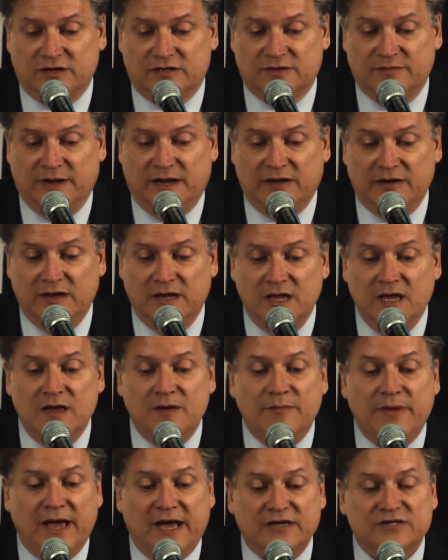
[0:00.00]
about,
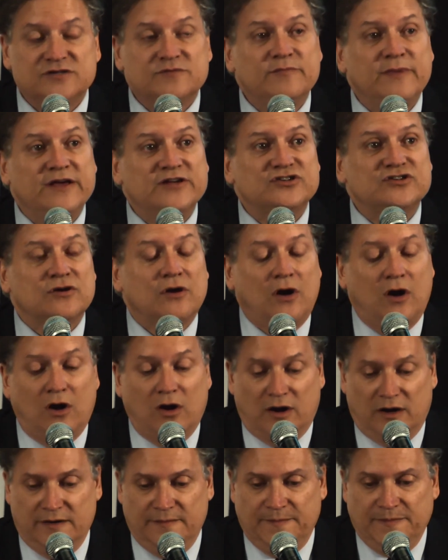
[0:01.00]
passed Measure
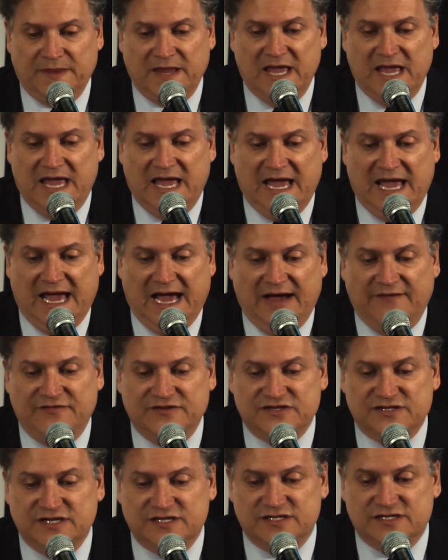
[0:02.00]
R, a
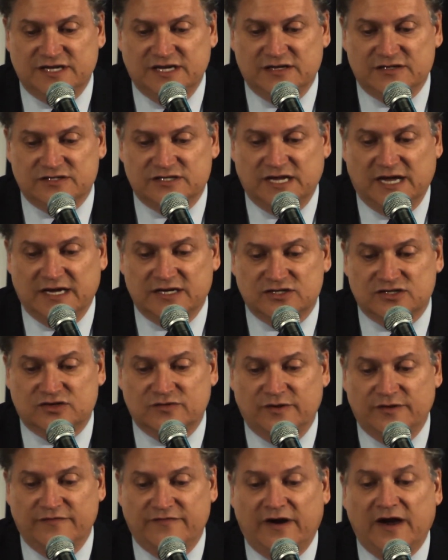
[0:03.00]
half-a-cent sales tax to
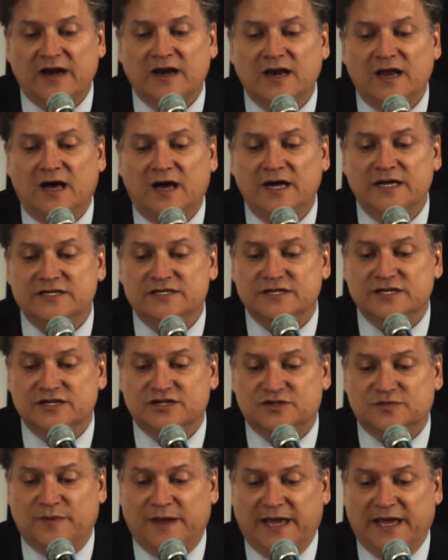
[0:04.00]
revitalize and
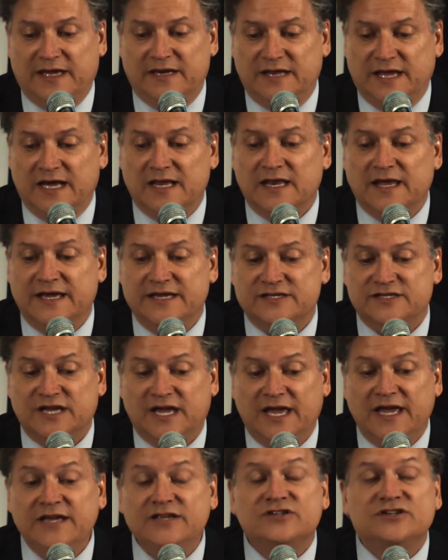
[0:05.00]
expand LA's
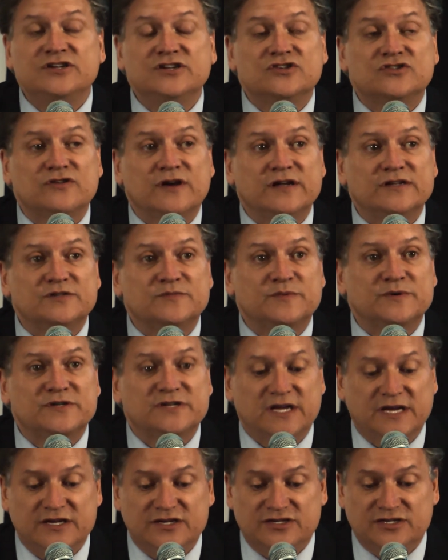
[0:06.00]
aging
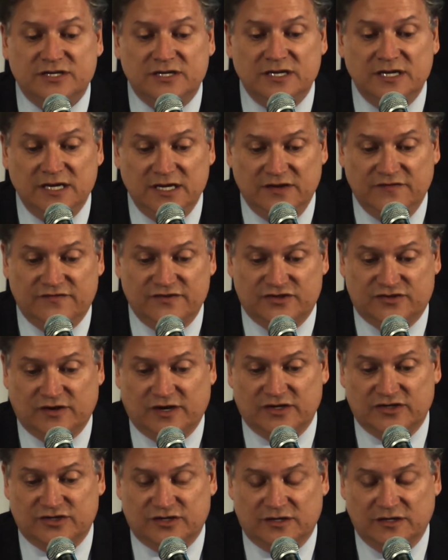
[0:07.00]
transportation
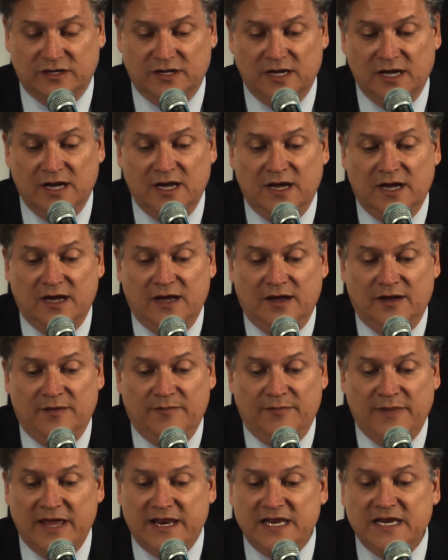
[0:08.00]
infrastructure.
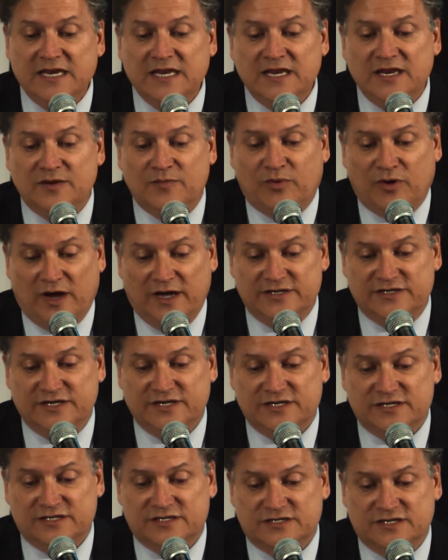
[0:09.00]
Many needed
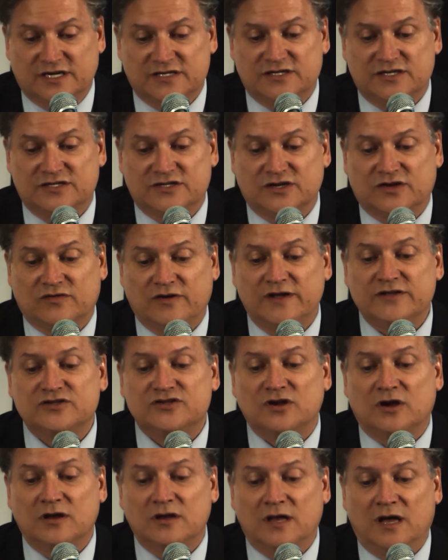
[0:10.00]
projects, such as the
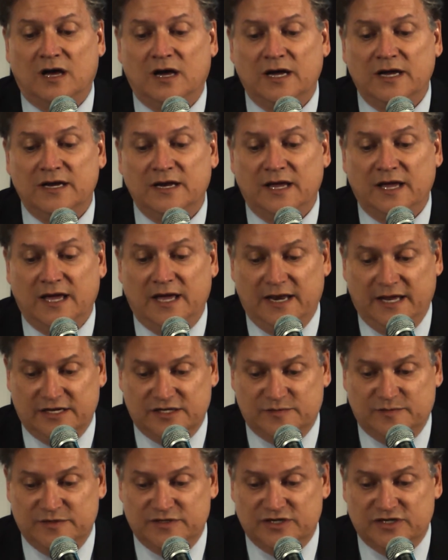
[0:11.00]
Crenshaw Line and
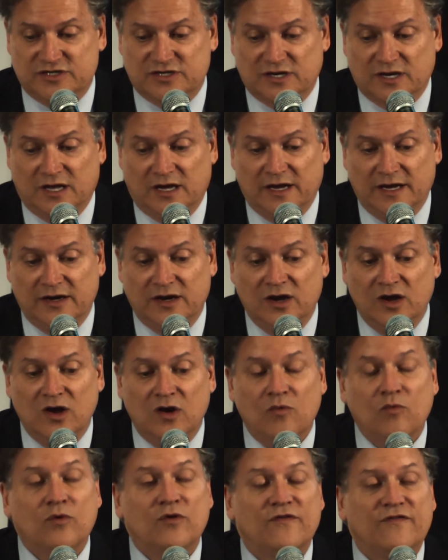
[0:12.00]
Exposition Line,
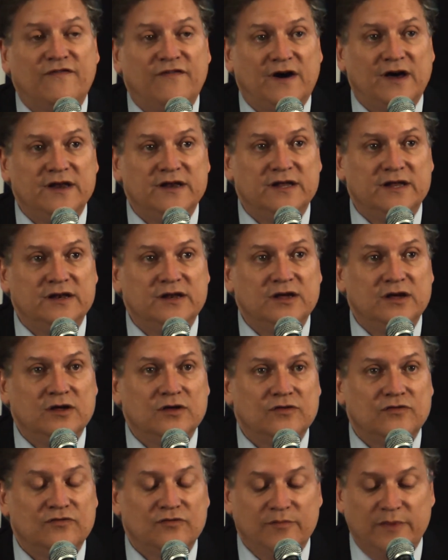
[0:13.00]
were funded
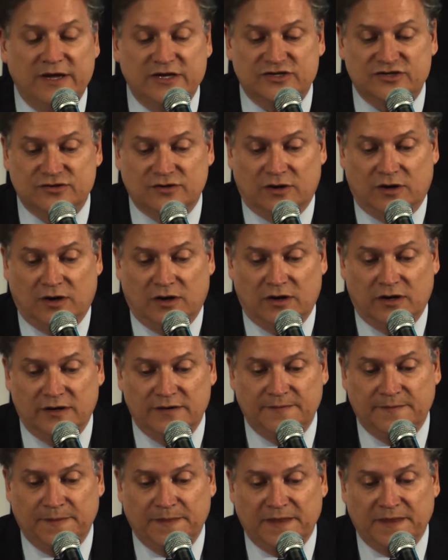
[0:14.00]
through Measure R.